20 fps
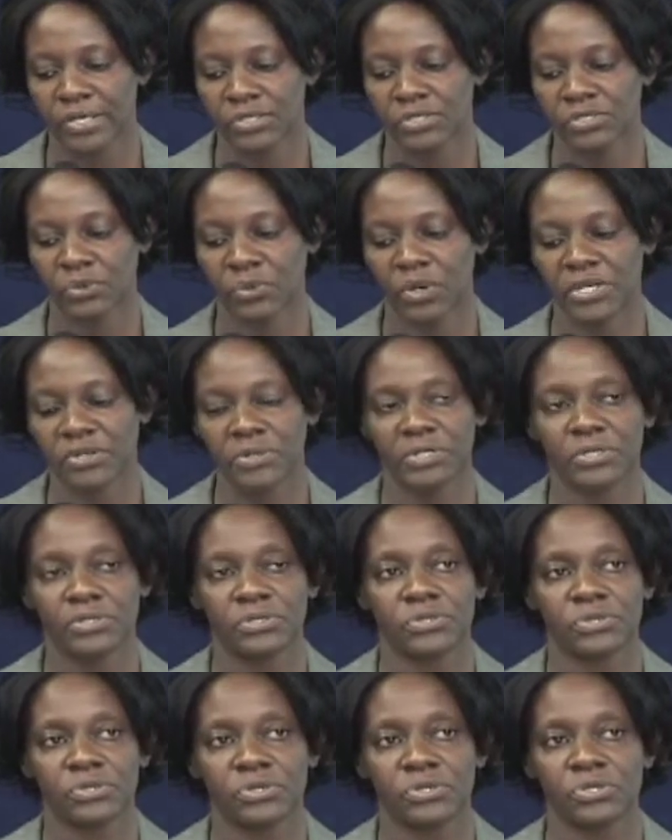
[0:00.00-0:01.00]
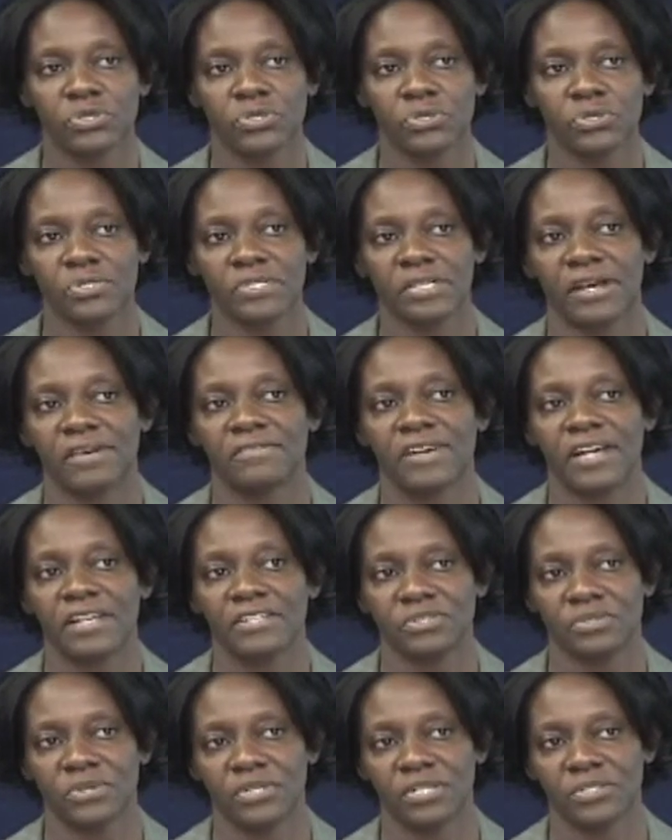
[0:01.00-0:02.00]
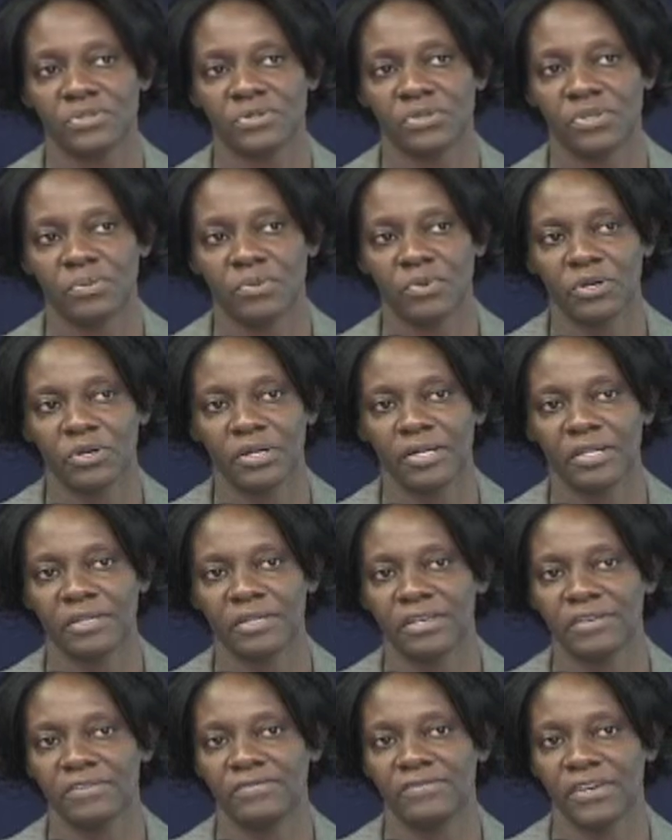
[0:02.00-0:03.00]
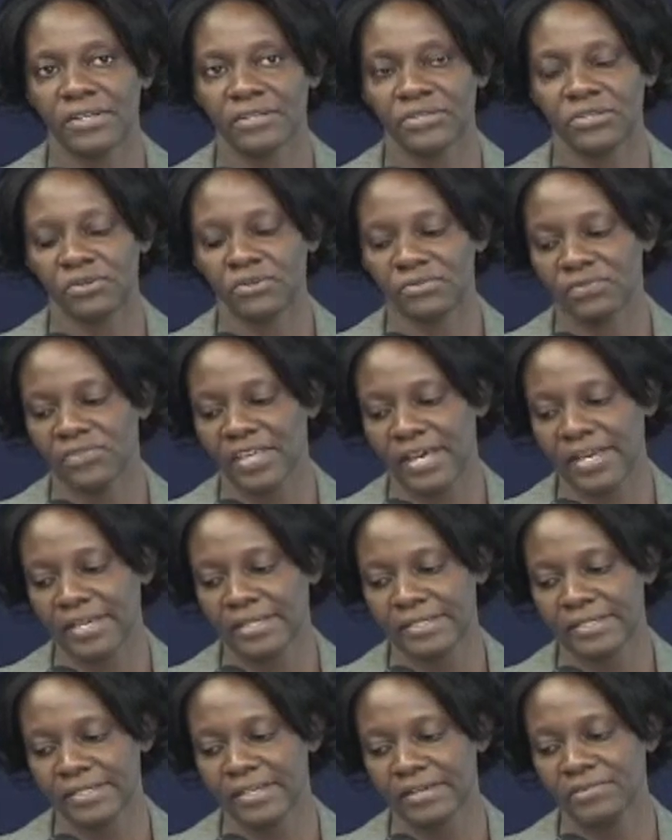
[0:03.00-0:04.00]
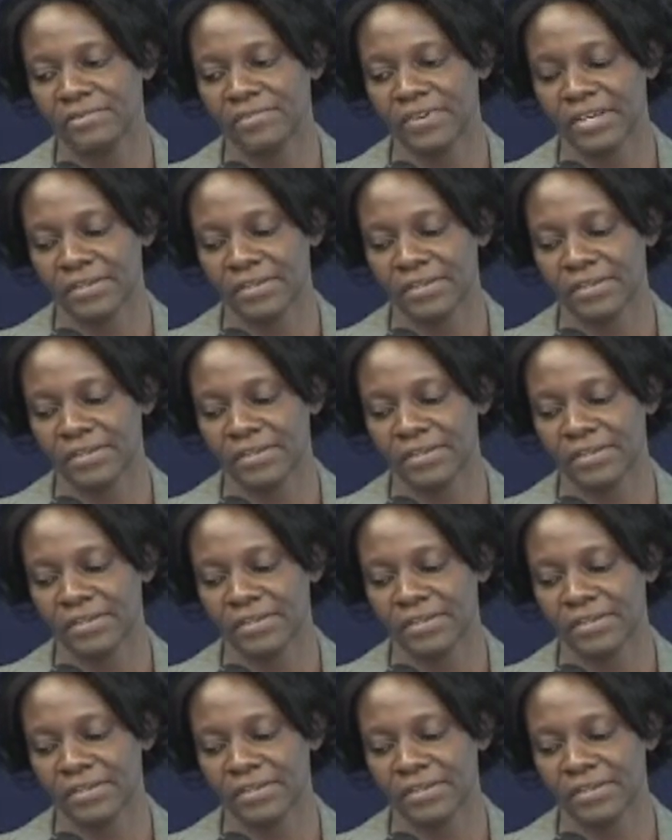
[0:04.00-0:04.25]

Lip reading: So when you introduce aversion into the model, the effect of that, the